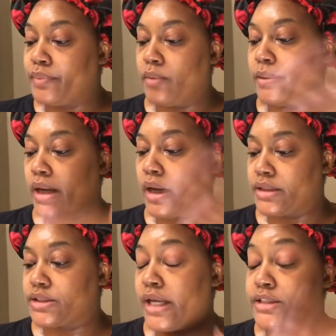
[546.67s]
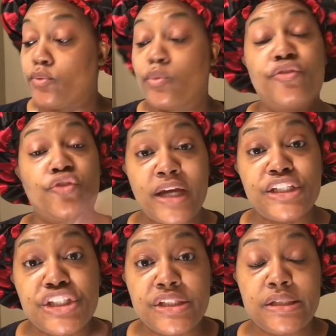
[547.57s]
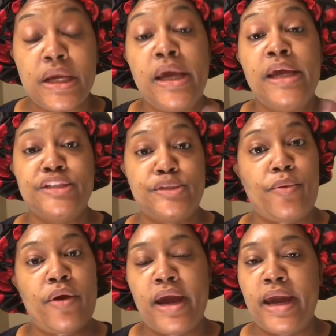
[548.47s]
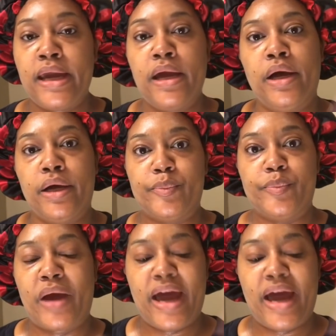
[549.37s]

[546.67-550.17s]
oh my gosh as a refreshing spray um,